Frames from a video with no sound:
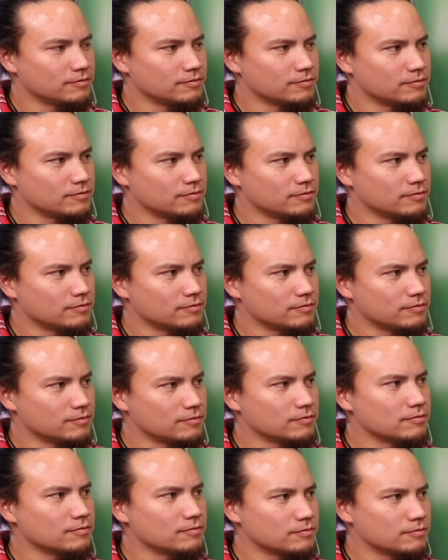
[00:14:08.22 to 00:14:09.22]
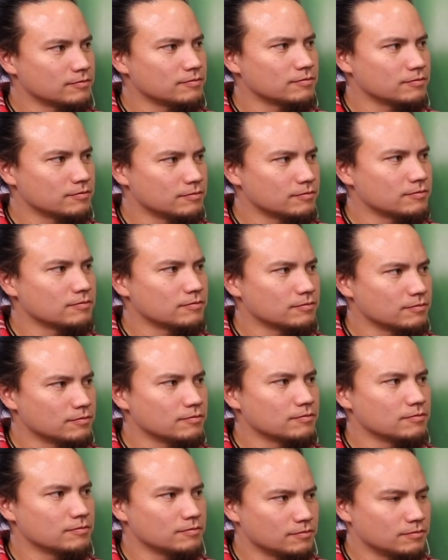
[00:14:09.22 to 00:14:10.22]

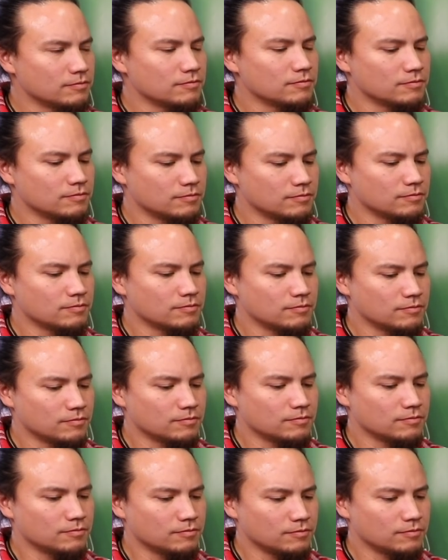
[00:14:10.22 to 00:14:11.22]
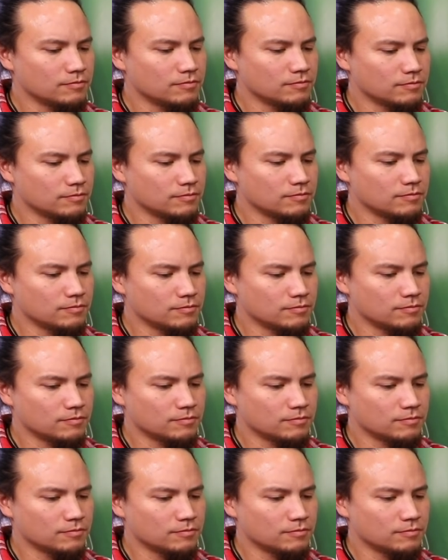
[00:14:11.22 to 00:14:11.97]
(not speaking)